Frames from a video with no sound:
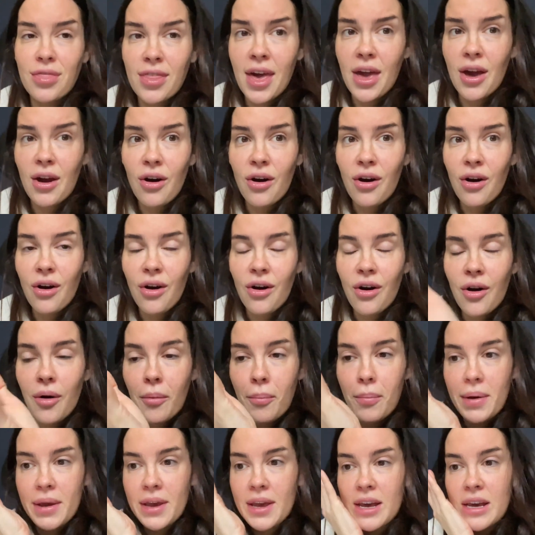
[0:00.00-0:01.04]
they are,
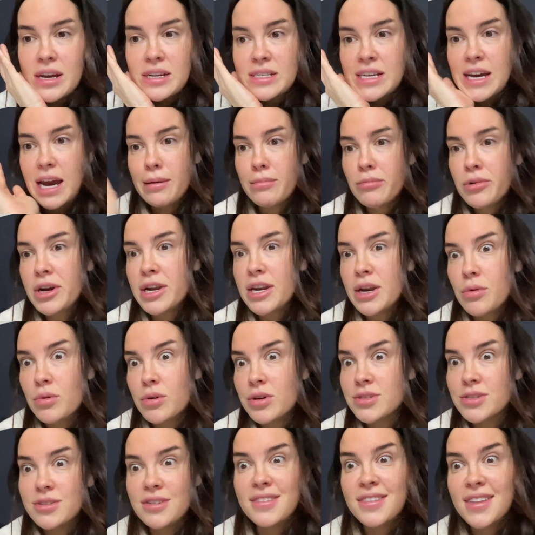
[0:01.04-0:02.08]
because I'm looking at
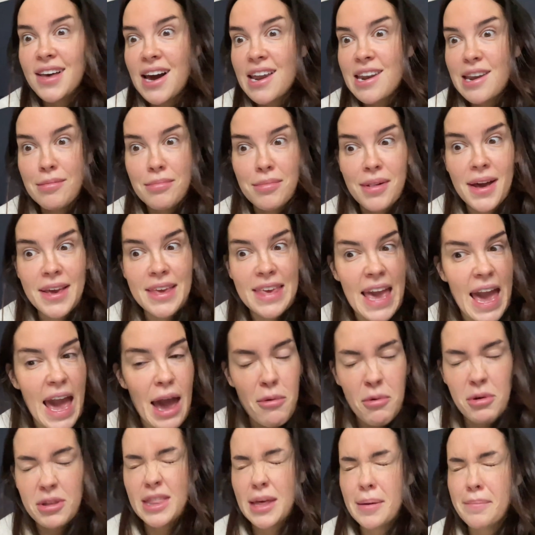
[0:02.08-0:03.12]
ones online and I'm like, yeah, I
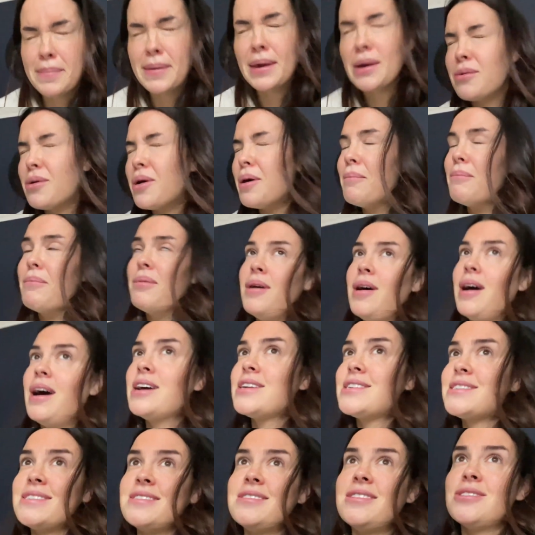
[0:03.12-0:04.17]
want that big one, but
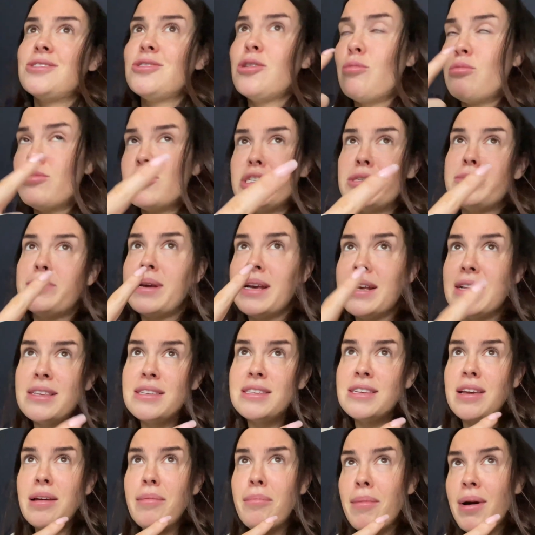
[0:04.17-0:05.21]
actually there's not much space
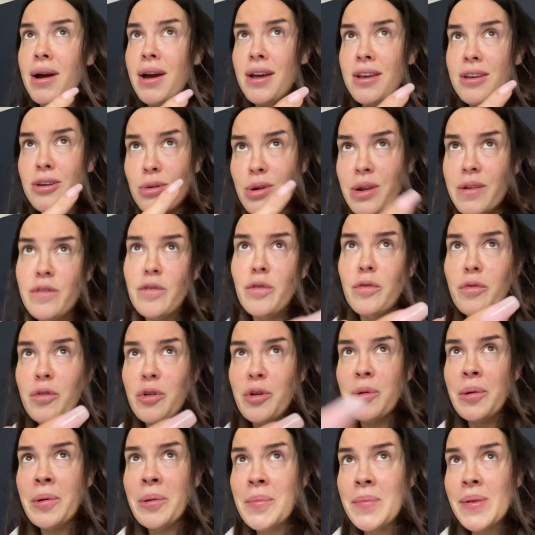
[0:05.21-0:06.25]
in my new living
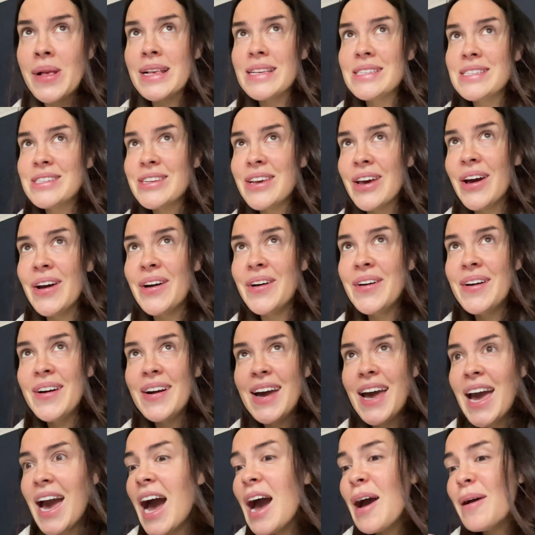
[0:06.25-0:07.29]
room, so
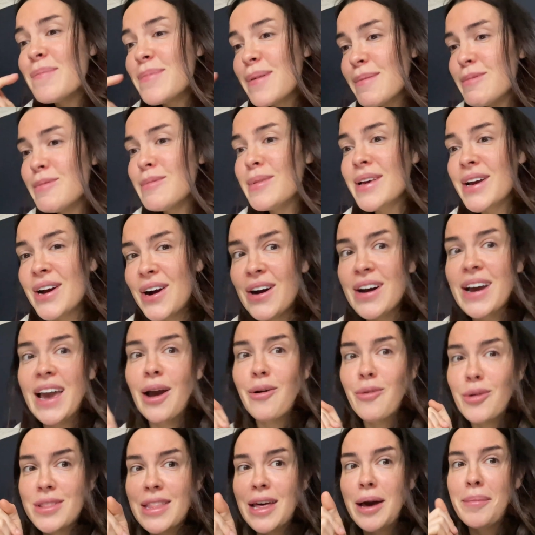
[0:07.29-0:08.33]
I probably can't get
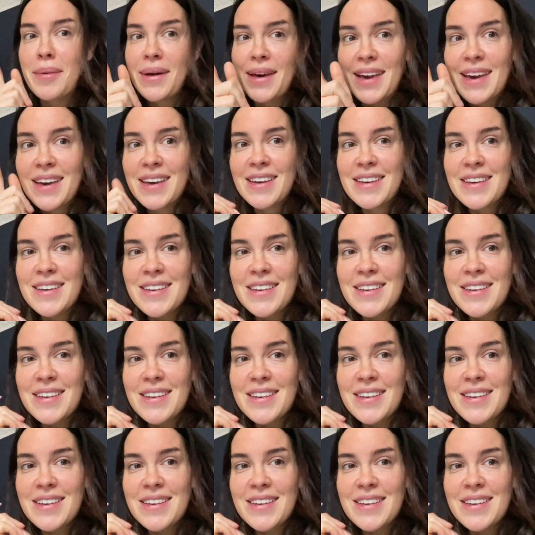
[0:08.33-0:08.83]
one that big.